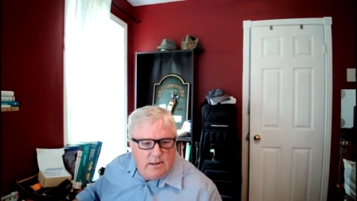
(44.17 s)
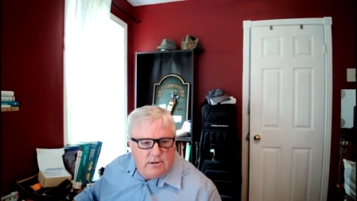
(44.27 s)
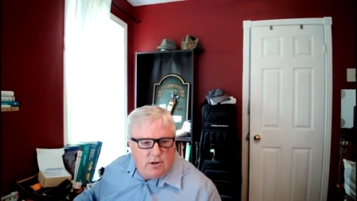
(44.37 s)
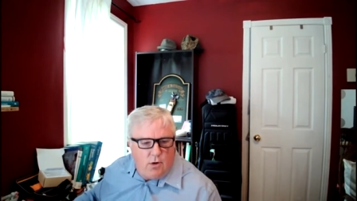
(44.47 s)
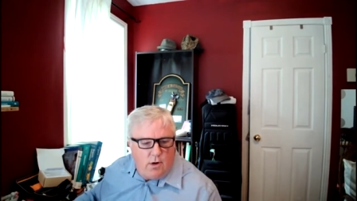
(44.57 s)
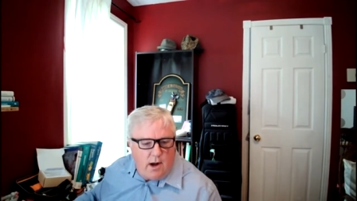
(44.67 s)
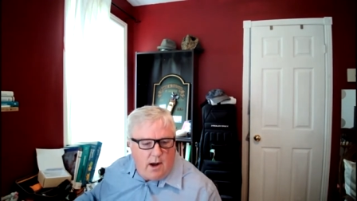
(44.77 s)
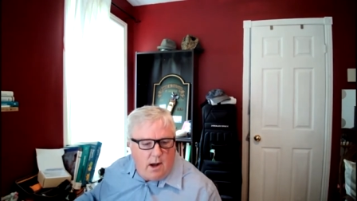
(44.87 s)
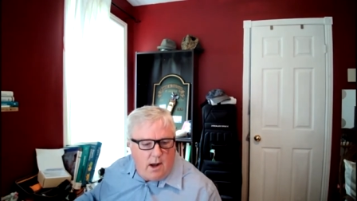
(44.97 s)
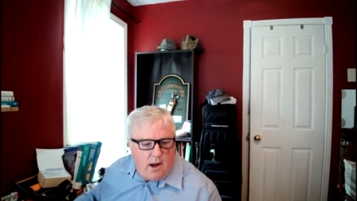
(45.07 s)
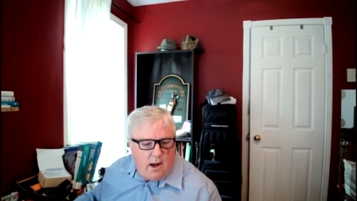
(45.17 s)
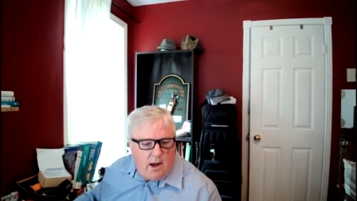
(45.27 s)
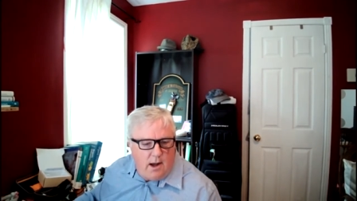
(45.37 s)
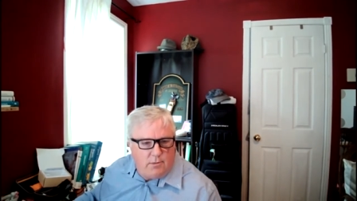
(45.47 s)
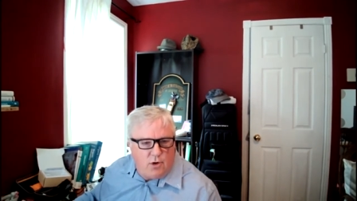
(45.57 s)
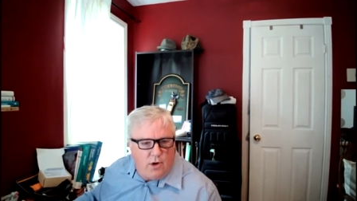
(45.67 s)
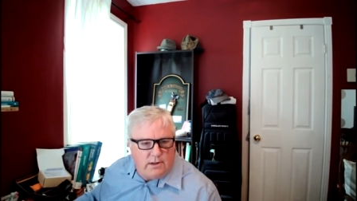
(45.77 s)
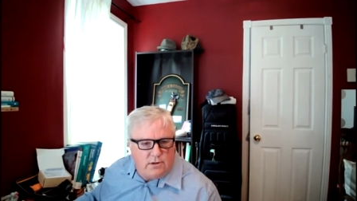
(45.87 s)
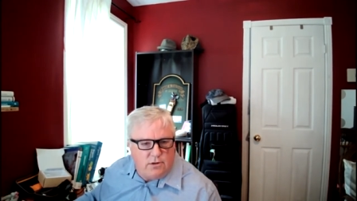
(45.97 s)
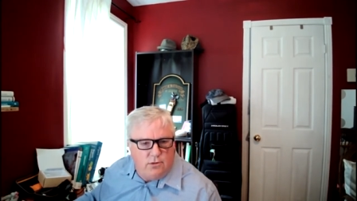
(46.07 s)
So I'm
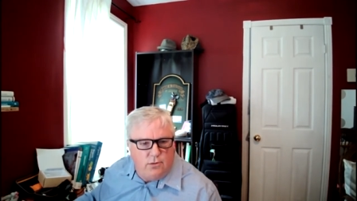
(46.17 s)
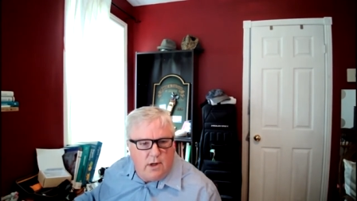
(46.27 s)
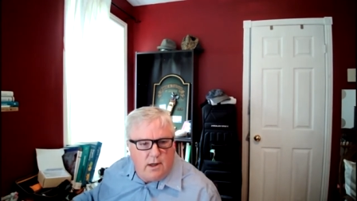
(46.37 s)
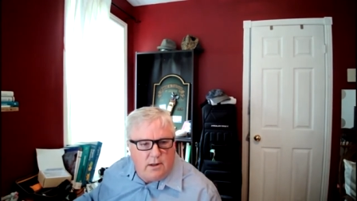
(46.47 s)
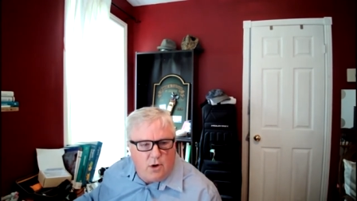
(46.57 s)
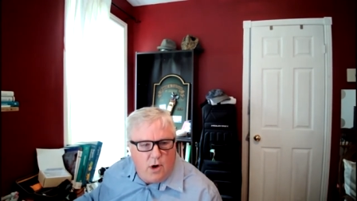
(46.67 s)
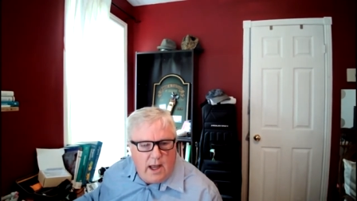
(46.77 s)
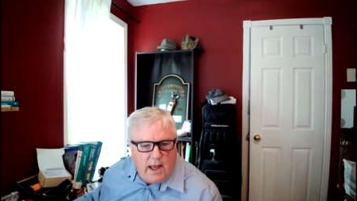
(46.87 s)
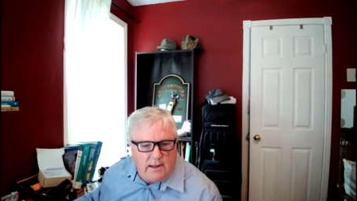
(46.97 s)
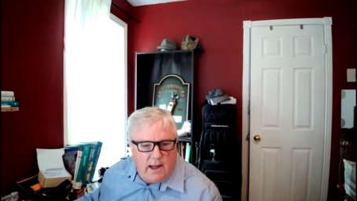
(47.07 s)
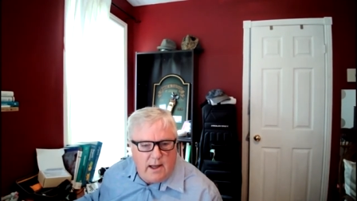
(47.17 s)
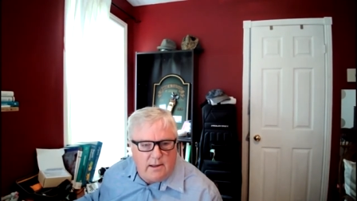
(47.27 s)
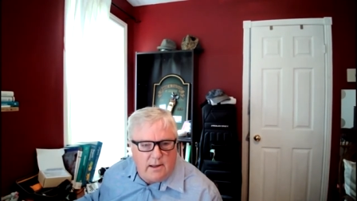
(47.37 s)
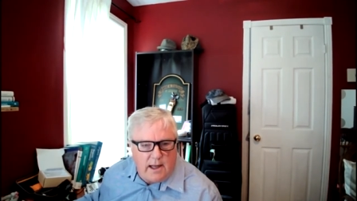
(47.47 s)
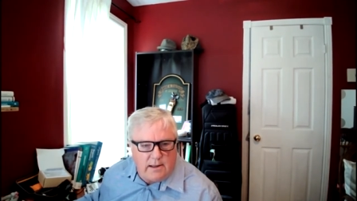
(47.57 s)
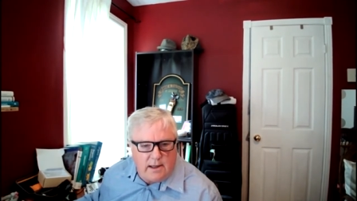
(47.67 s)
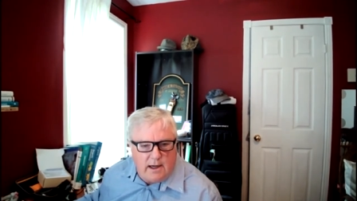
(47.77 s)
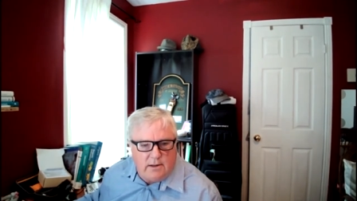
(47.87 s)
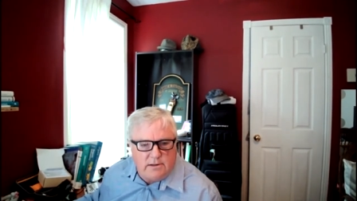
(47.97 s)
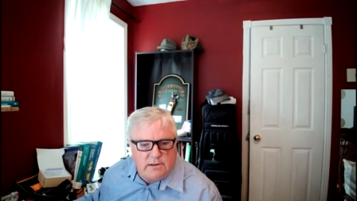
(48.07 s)
going to go ahead and let
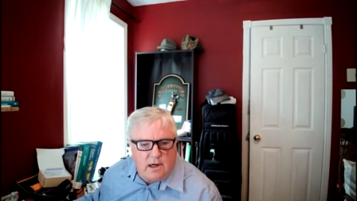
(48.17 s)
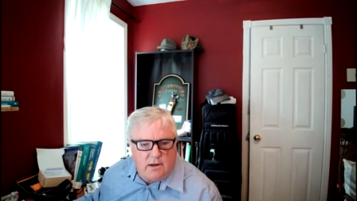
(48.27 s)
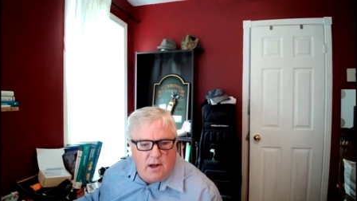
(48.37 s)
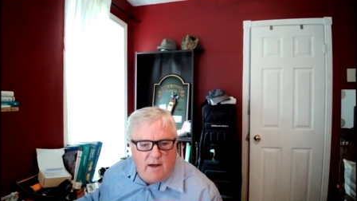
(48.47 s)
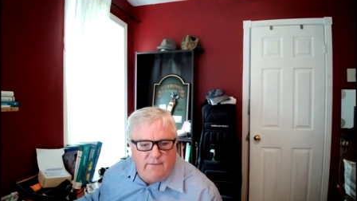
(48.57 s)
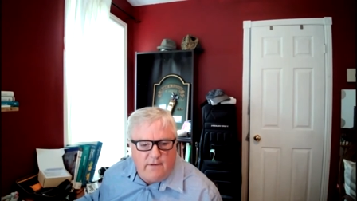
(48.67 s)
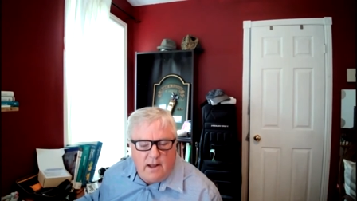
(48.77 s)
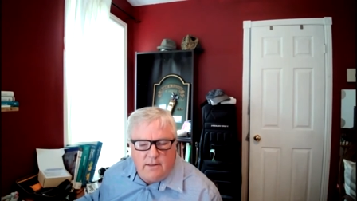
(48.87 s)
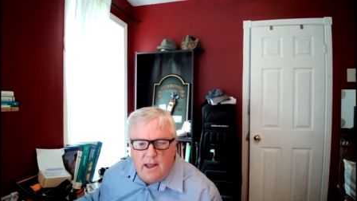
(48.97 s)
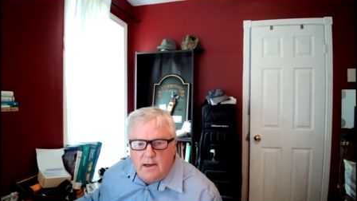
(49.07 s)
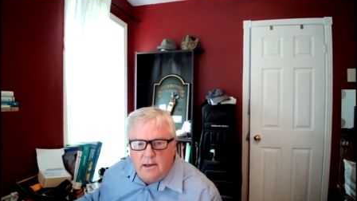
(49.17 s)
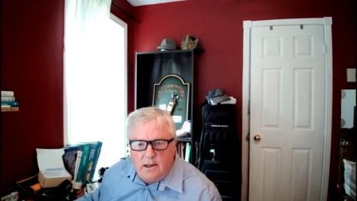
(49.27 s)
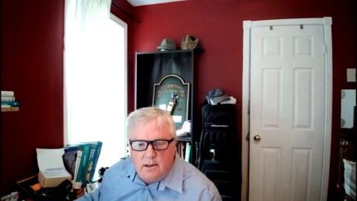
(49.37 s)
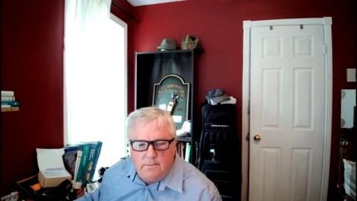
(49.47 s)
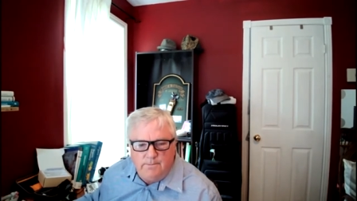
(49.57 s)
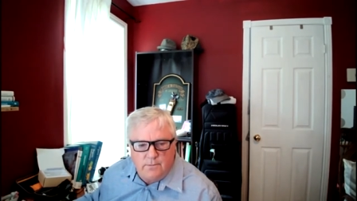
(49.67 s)
Erin start off, and then